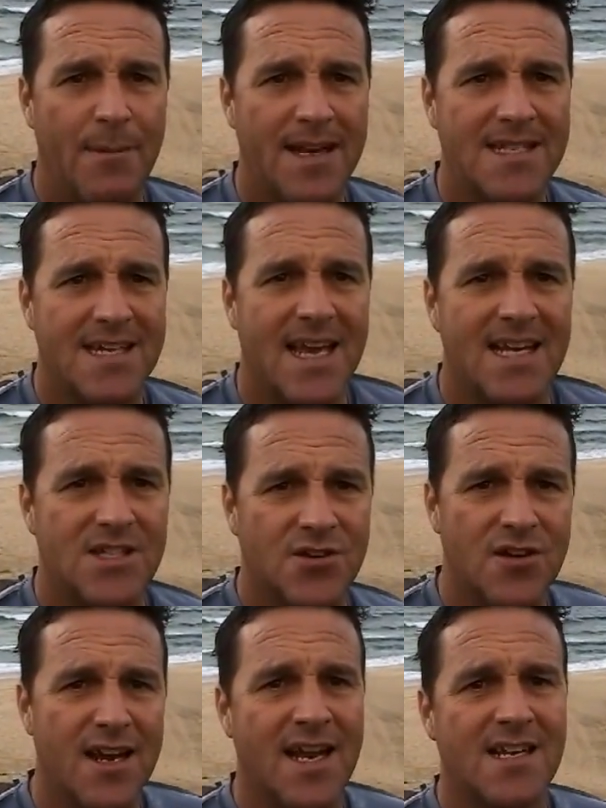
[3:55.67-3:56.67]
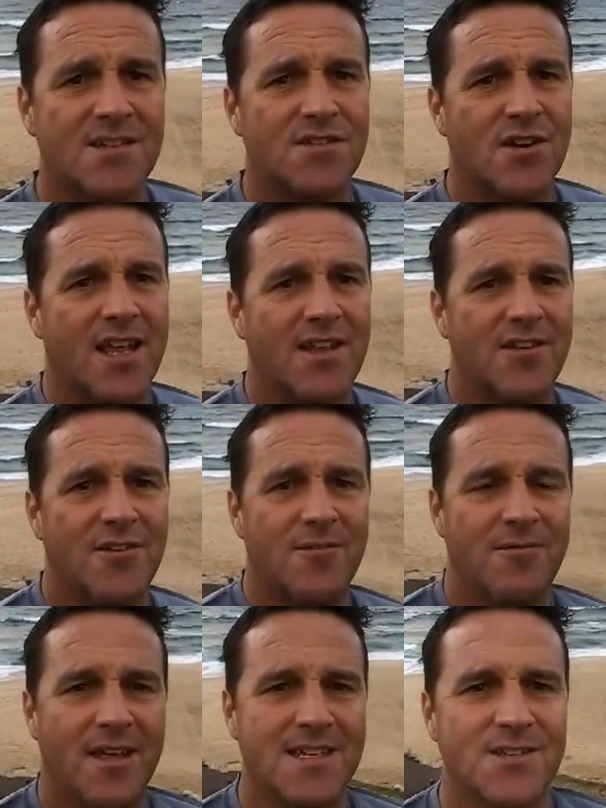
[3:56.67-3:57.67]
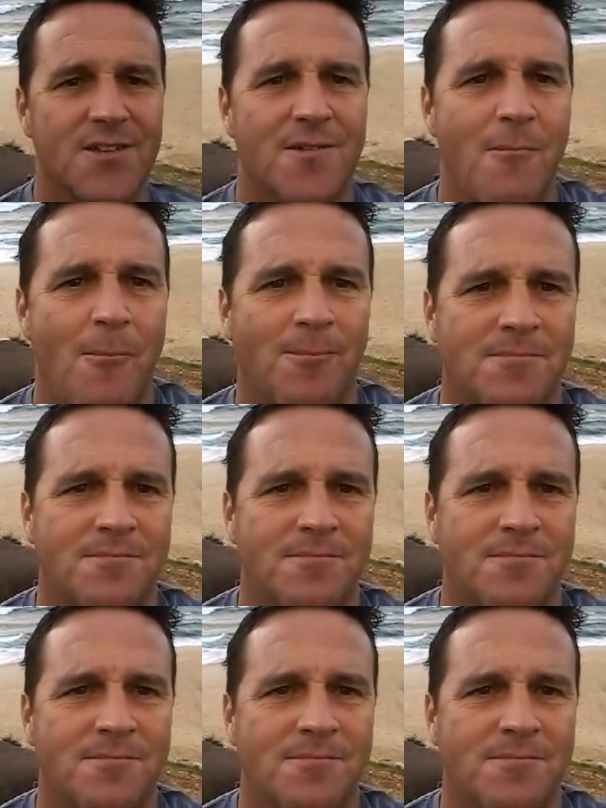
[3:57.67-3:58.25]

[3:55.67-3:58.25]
meditate.net.au. Thanks a lot.